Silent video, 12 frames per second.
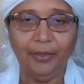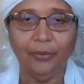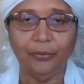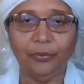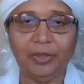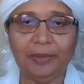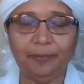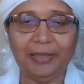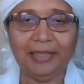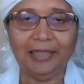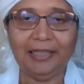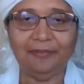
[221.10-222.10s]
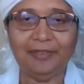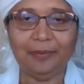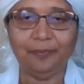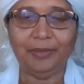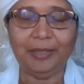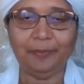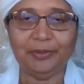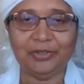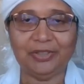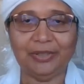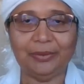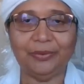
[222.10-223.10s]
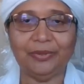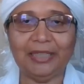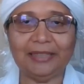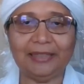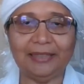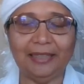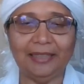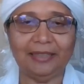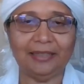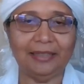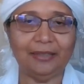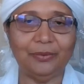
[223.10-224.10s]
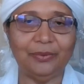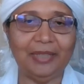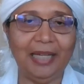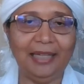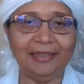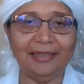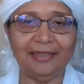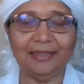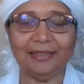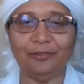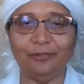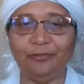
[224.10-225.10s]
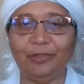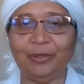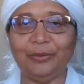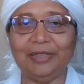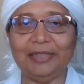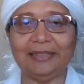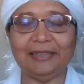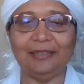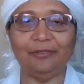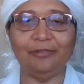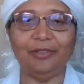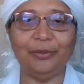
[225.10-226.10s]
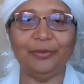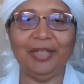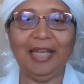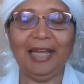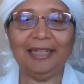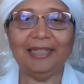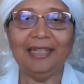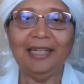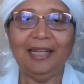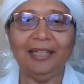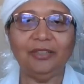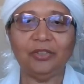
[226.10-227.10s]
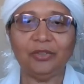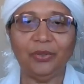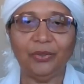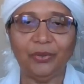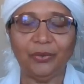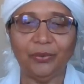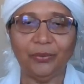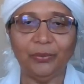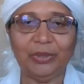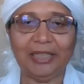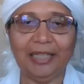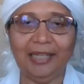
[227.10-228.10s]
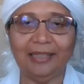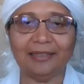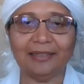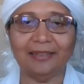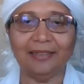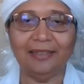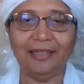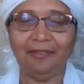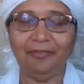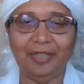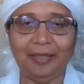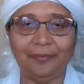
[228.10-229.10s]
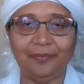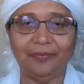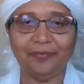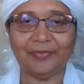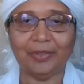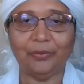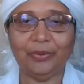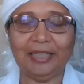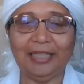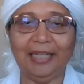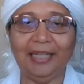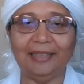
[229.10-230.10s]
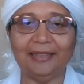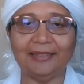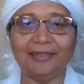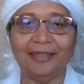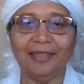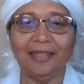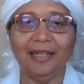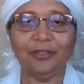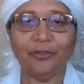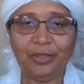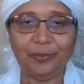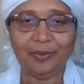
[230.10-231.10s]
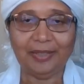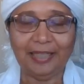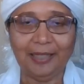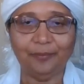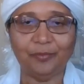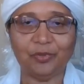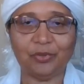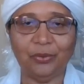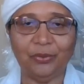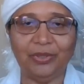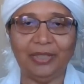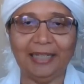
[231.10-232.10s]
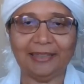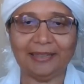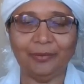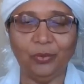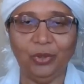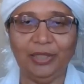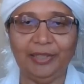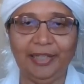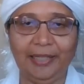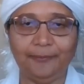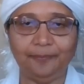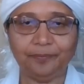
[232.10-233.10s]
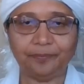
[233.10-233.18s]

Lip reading: We believe that people should do this and they should do that and they should follow this and follow that. And so we can't love them, we can't agree with them. So that's a wall there.